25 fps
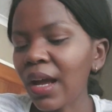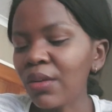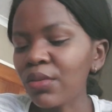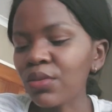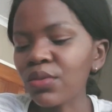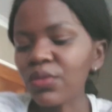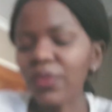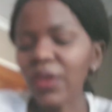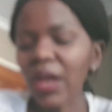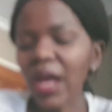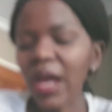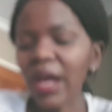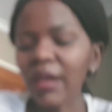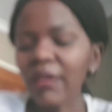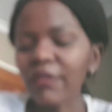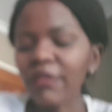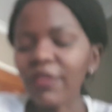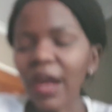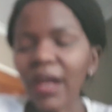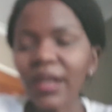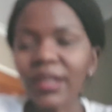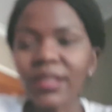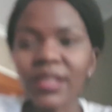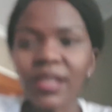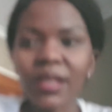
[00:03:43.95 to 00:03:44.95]
I was flying
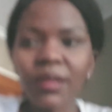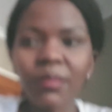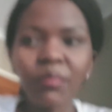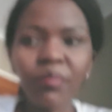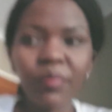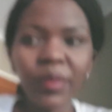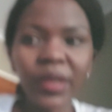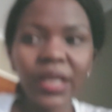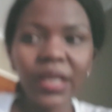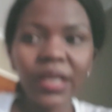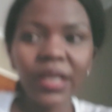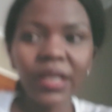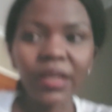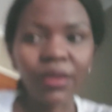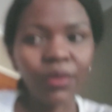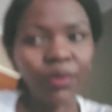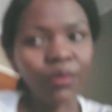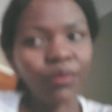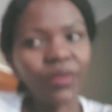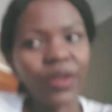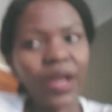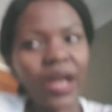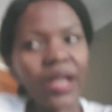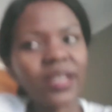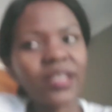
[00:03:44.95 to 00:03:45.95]
flight attendant B or
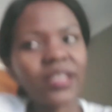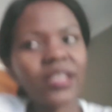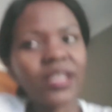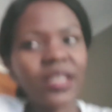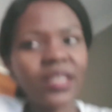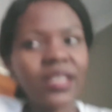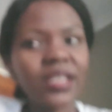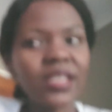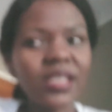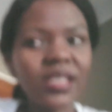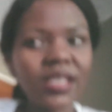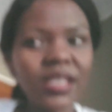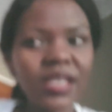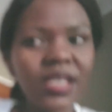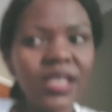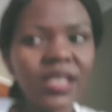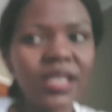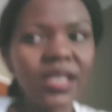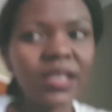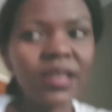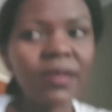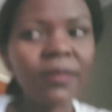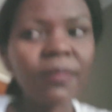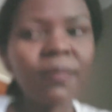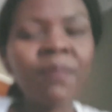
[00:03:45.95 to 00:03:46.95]
flight attendant
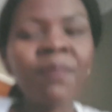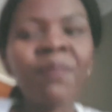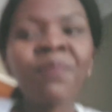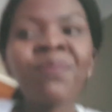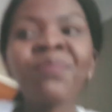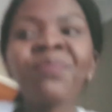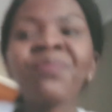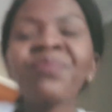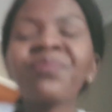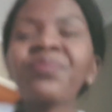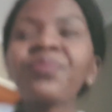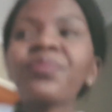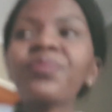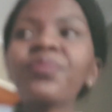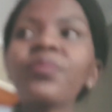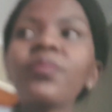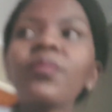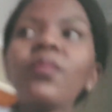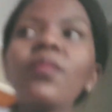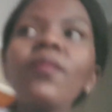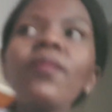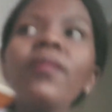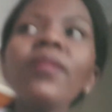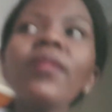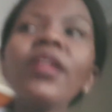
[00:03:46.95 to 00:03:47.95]
C.
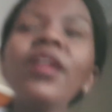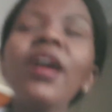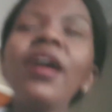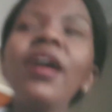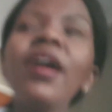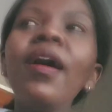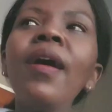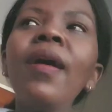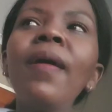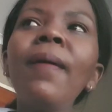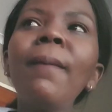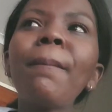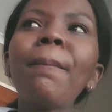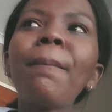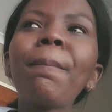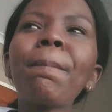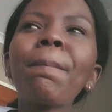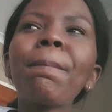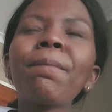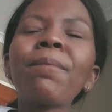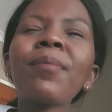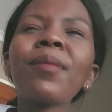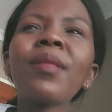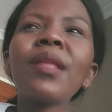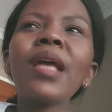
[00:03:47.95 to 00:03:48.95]
Um,
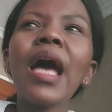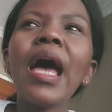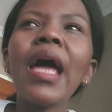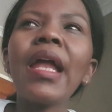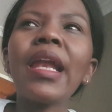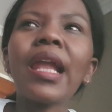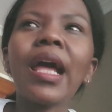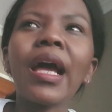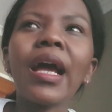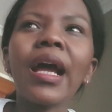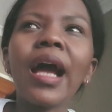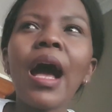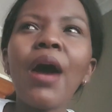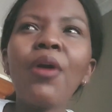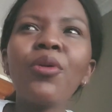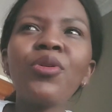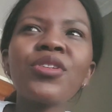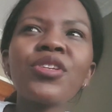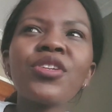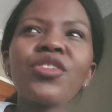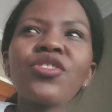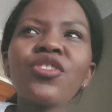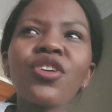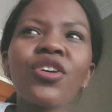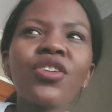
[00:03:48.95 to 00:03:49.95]
and like I
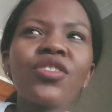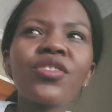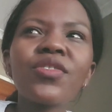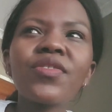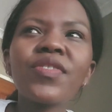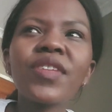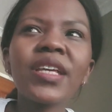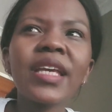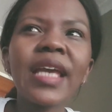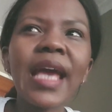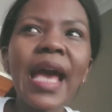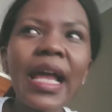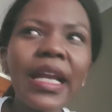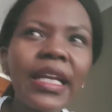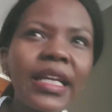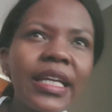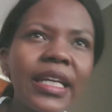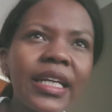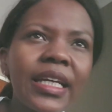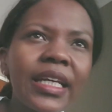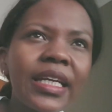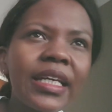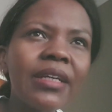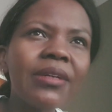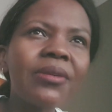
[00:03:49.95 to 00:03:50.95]
was in charge of the
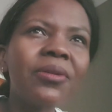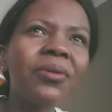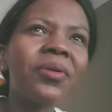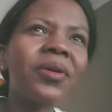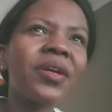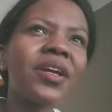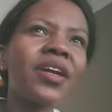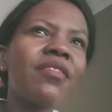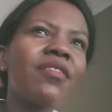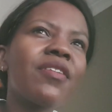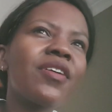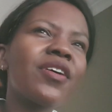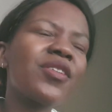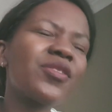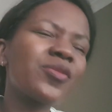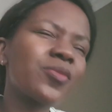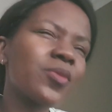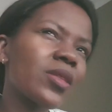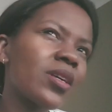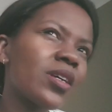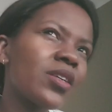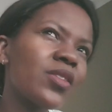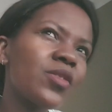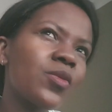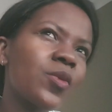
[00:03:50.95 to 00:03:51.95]
galley or whatever, because
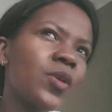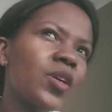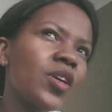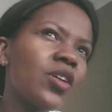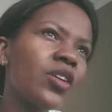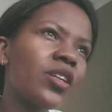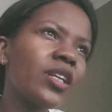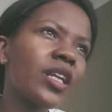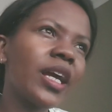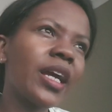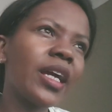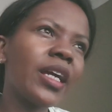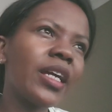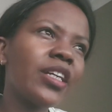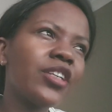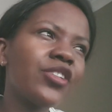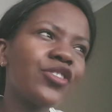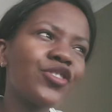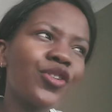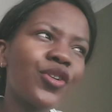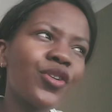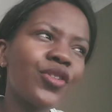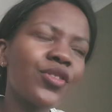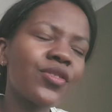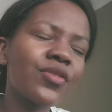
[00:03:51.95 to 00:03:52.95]
with us we aren't like
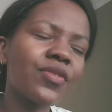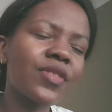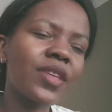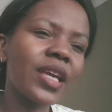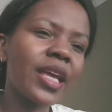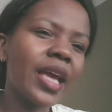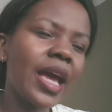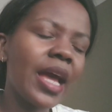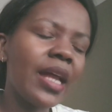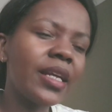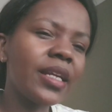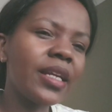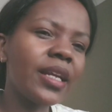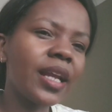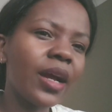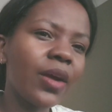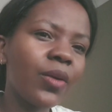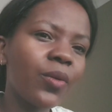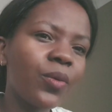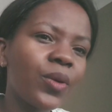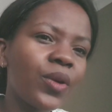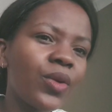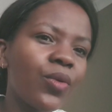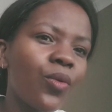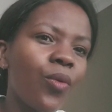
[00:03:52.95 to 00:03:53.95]
in charge of the galley,
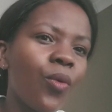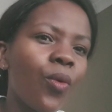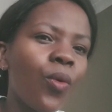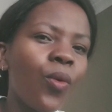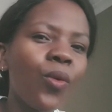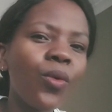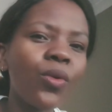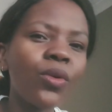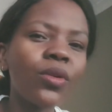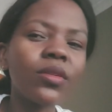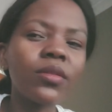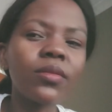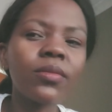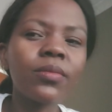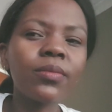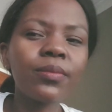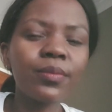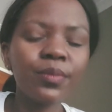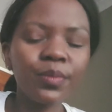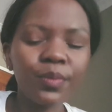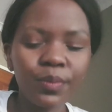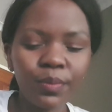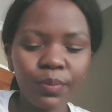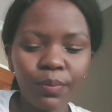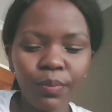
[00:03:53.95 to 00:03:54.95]
like we all
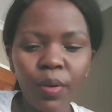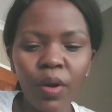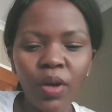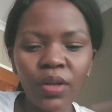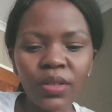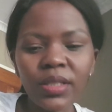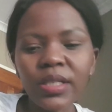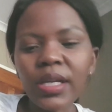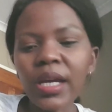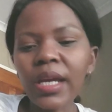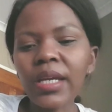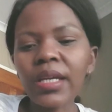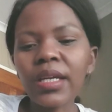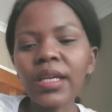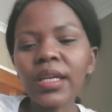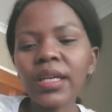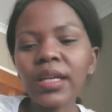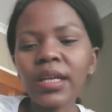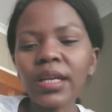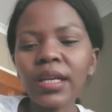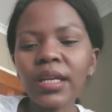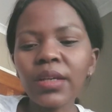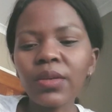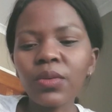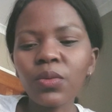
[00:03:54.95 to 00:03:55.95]

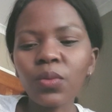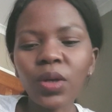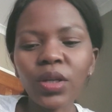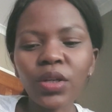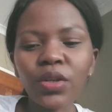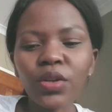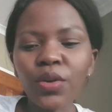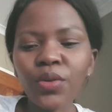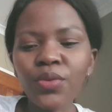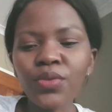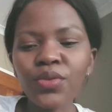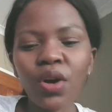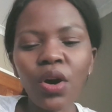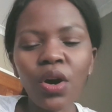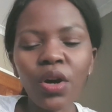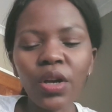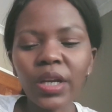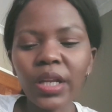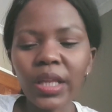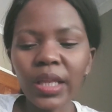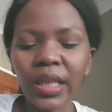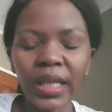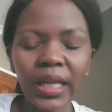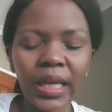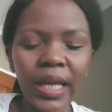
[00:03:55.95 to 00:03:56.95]
partake in what goes
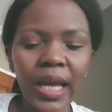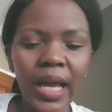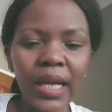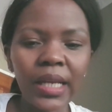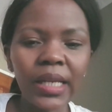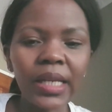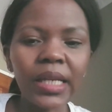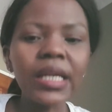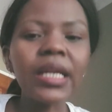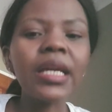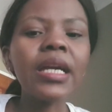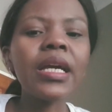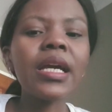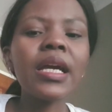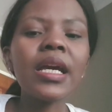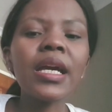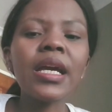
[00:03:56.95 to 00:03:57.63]
on in the galley